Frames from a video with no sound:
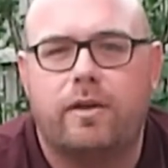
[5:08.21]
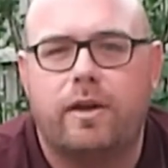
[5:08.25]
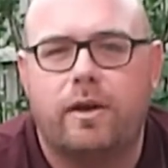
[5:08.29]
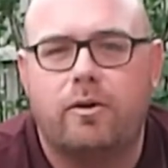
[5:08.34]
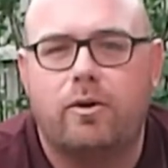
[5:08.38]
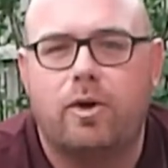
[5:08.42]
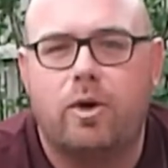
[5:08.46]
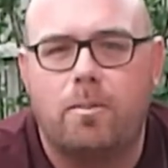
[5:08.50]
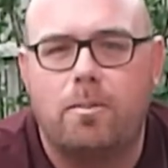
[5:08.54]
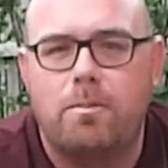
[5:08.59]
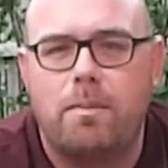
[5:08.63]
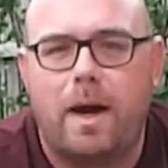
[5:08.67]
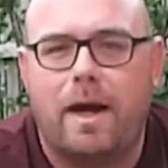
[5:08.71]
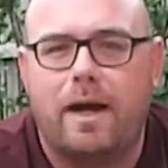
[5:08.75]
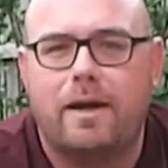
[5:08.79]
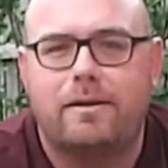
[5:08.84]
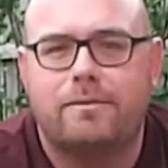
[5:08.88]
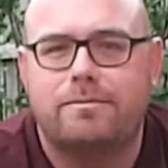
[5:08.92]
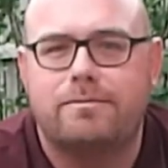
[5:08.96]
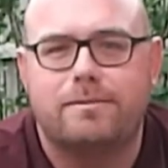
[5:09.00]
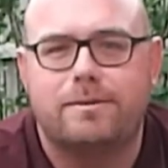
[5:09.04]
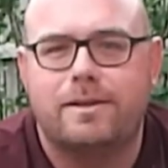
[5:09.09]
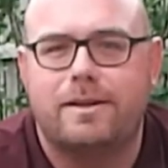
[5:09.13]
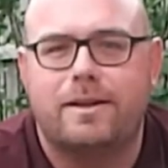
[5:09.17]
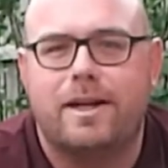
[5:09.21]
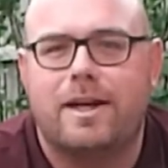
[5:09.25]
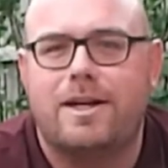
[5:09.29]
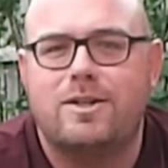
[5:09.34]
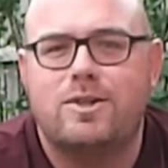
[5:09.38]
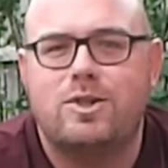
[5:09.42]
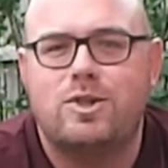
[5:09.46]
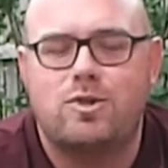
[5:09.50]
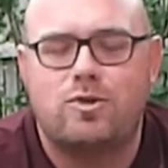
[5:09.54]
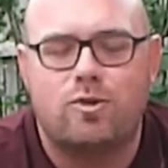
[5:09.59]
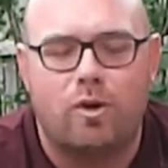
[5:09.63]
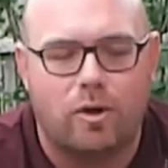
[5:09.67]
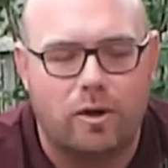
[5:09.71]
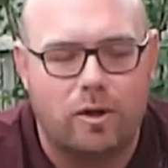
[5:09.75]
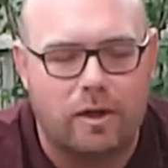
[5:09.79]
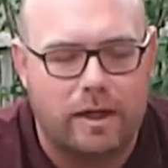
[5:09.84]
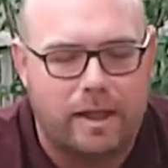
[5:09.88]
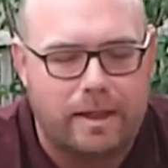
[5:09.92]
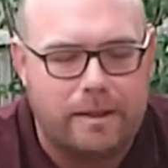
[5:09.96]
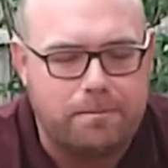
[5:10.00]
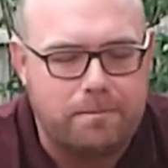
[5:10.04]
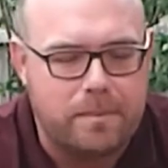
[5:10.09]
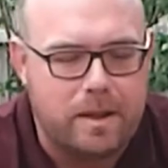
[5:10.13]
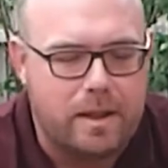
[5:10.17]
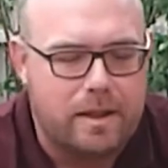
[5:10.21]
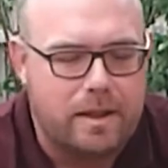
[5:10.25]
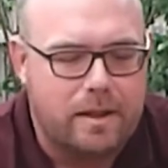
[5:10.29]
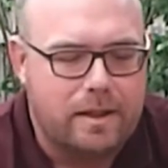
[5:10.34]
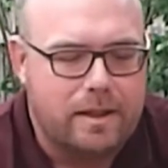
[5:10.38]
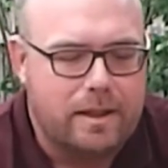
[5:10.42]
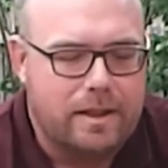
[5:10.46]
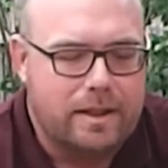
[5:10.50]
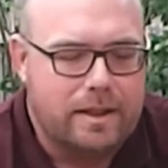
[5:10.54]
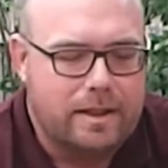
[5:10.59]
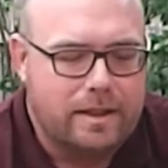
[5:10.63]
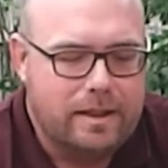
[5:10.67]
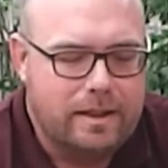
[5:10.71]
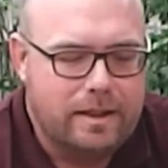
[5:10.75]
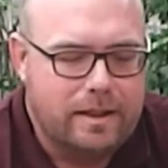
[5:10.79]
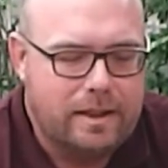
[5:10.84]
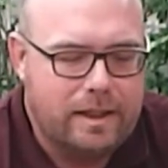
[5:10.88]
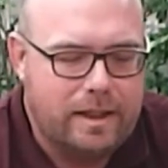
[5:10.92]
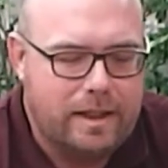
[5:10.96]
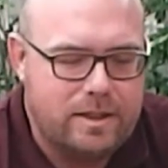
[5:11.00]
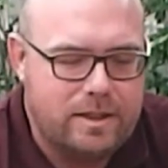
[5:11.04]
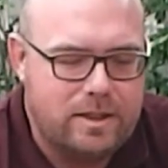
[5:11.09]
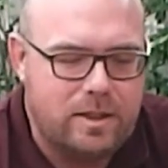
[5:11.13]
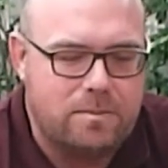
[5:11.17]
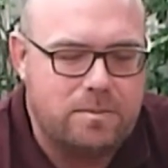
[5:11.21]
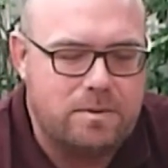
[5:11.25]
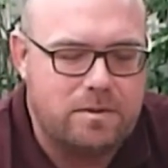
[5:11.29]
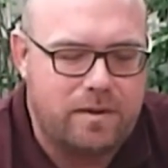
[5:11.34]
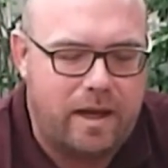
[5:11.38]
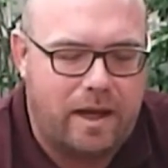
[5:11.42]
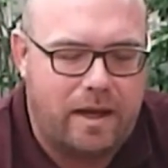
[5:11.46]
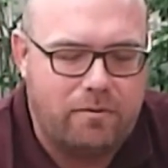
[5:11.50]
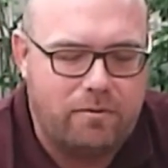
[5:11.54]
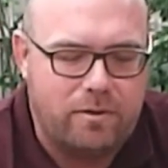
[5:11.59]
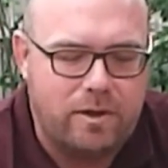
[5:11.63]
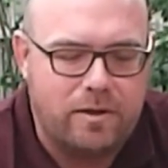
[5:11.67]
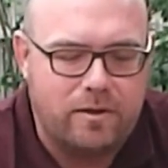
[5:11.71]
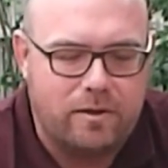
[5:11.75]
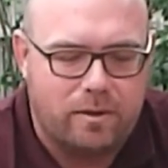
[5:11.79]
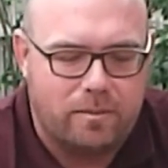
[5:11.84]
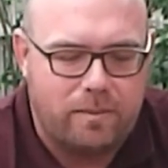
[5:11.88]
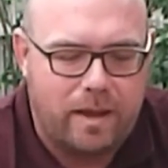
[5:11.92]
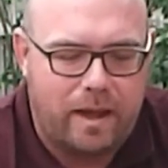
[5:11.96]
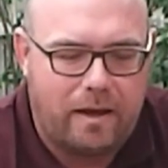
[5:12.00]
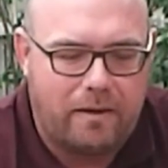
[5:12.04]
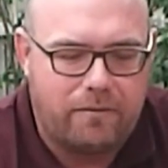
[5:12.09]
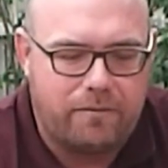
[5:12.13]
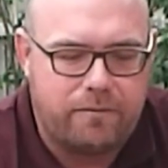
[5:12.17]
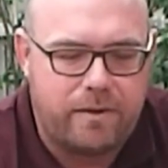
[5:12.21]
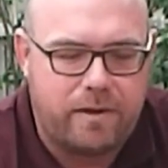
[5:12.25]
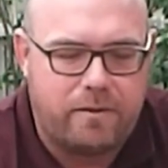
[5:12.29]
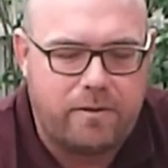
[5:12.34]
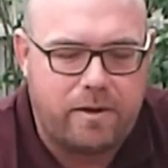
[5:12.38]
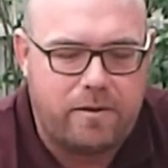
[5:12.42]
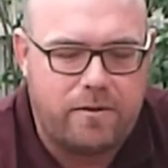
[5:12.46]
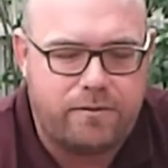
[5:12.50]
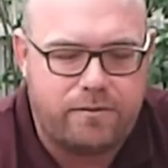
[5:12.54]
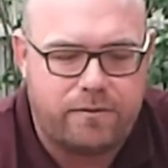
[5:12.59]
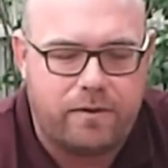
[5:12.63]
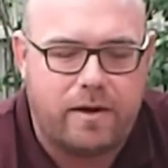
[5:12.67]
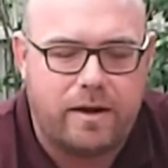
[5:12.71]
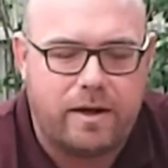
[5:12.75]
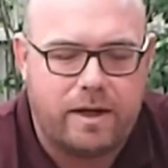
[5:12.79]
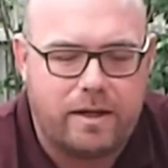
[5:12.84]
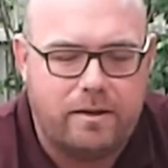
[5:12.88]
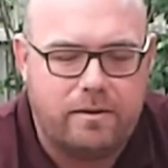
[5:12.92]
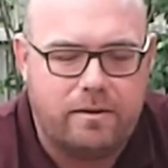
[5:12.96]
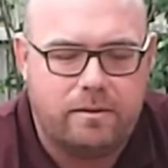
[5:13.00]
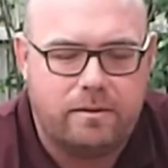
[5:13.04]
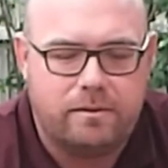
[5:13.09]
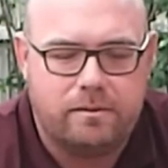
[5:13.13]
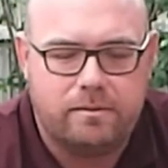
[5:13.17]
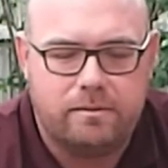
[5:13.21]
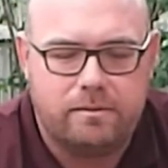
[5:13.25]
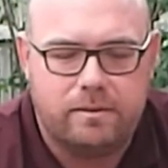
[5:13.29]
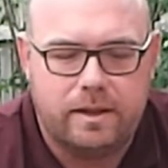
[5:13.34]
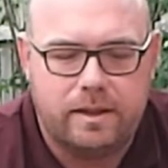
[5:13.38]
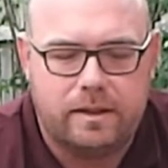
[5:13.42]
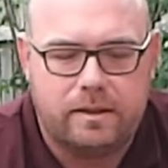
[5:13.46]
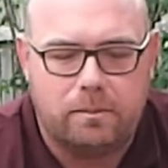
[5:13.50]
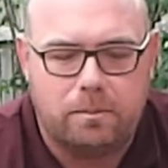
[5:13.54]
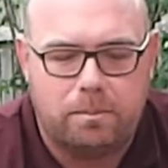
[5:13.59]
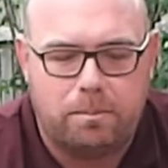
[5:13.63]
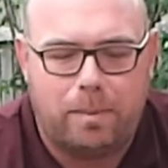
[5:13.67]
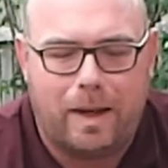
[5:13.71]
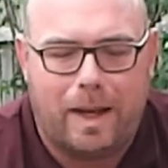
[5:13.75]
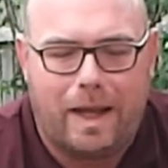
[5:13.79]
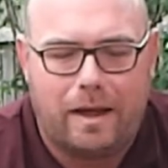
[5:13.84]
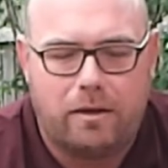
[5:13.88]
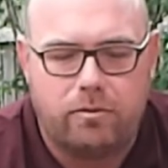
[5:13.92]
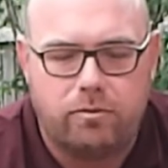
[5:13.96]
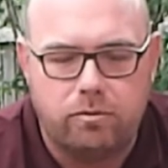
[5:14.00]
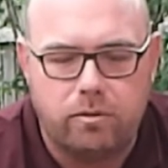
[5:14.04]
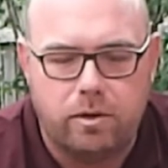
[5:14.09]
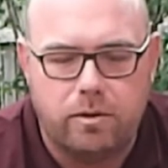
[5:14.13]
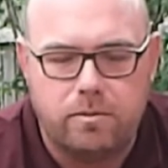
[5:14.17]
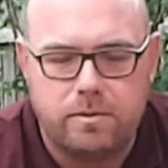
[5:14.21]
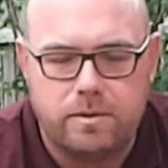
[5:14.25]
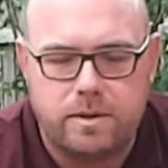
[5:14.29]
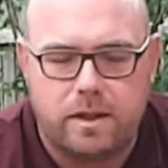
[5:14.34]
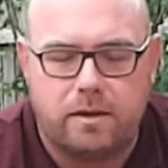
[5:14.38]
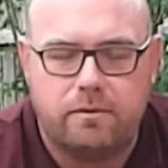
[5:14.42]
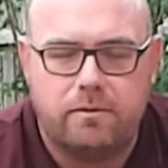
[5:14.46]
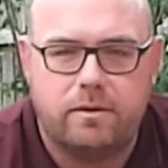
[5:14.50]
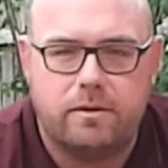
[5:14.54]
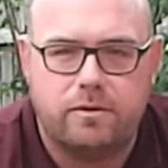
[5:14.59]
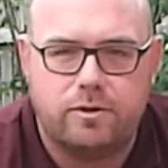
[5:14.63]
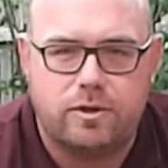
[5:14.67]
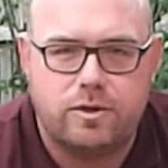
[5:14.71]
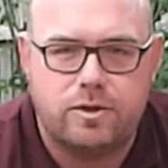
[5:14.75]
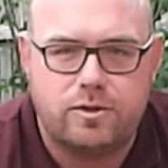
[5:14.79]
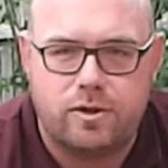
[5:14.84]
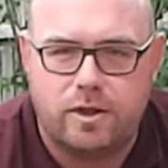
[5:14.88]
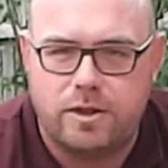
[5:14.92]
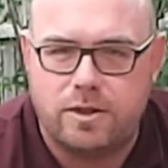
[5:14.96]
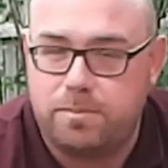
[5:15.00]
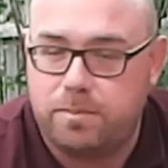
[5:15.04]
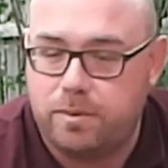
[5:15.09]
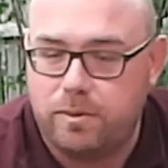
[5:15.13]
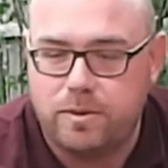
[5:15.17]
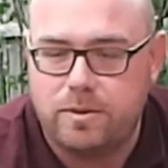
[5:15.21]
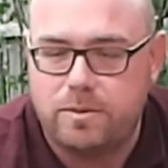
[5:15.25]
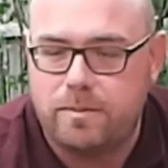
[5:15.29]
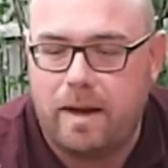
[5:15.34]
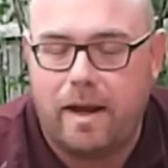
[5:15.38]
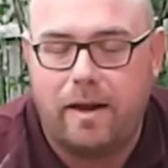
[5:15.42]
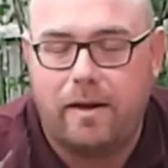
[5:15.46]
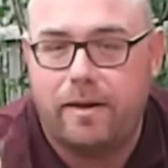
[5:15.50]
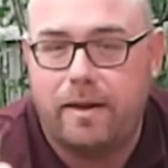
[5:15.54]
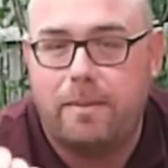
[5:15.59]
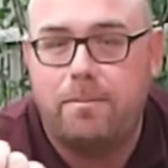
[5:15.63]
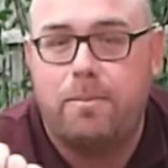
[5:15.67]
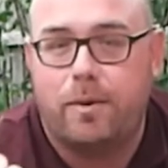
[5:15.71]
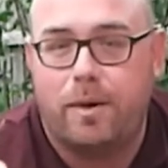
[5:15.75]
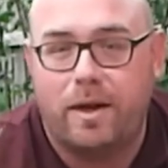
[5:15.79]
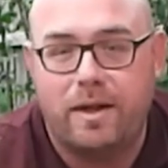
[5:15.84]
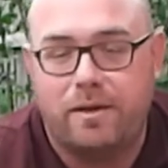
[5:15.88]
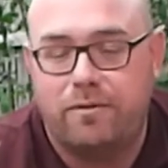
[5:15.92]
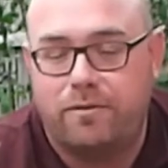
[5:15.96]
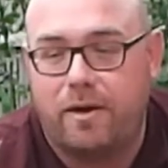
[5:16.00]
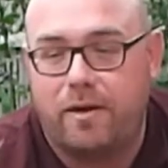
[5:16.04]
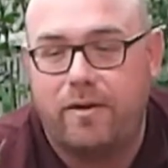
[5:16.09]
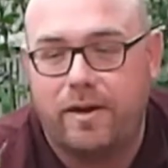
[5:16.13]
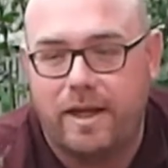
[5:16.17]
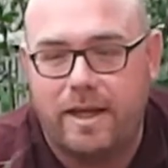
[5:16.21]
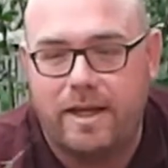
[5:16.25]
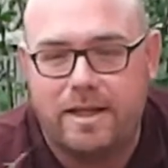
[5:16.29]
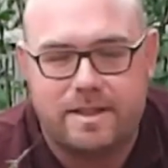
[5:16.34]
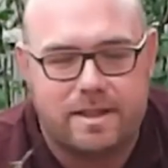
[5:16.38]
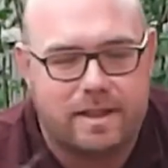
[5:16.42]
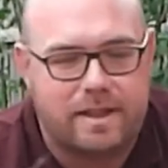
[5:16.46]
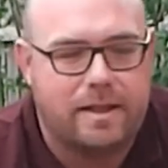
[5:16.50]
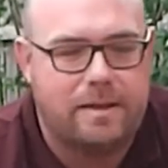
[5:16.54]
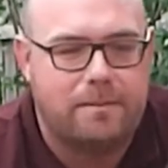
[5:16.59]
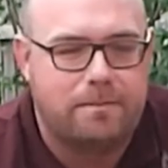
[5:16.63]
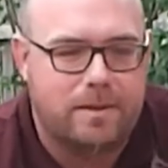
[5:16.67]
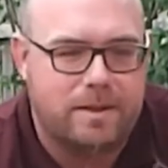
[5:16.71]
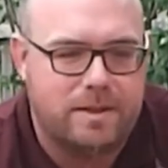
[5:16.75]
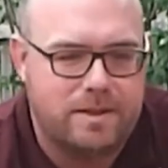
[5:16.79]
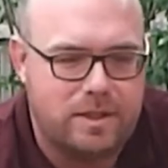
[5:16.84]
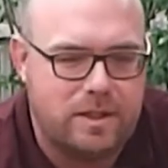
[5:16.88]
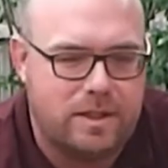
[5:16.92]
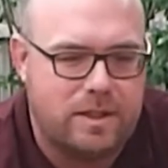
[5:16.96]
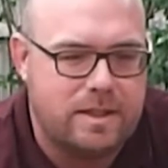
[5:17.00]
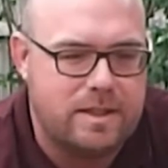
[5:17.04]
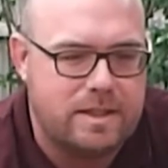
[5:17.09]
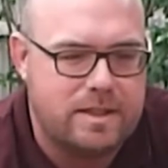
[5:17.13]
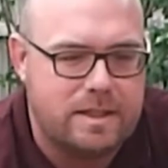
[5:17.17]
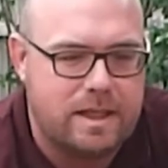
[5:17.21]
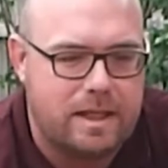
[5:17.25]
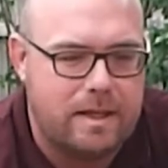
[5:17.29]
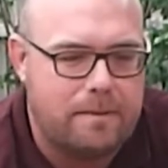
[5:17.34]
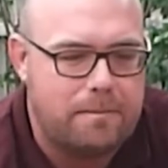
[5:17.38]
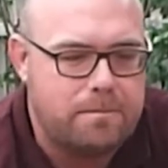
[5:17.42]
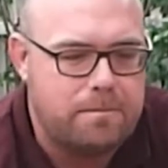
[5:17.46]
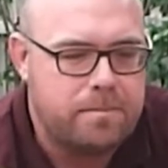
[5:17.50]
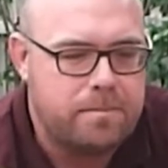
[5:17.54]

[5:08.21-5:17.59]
They'll come back as strongly. In terms of getting rid of them, they have very fine little black roots. I just tried to pull some out and they break very easily, as you can see.